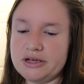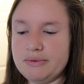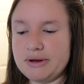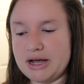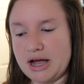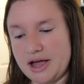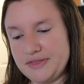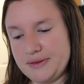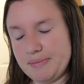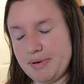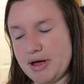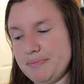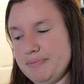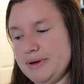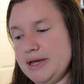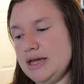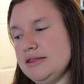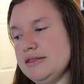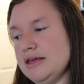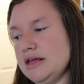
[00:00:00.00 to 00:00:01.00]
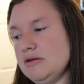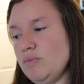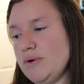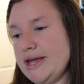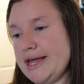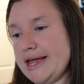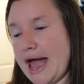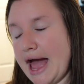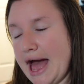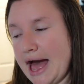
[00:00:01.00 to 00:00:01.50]
we got the puppy, then
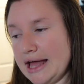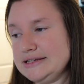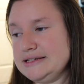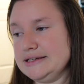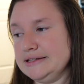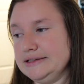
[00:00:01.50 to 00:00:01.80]
we had to